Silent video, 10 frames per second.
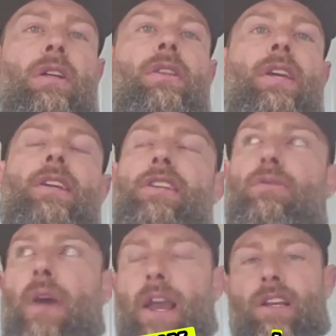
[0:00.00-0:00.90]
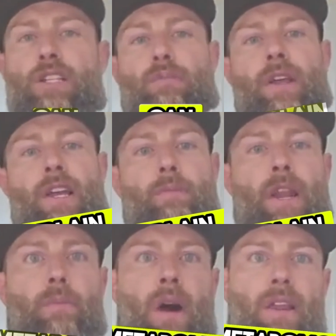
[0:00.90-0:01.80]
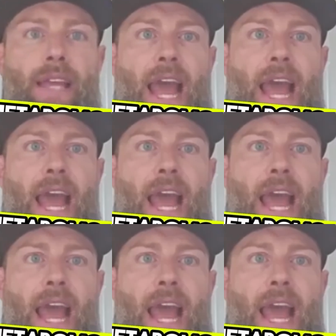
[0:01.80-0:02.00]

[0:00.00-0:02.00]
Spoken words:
The easiest way I can explain metabolic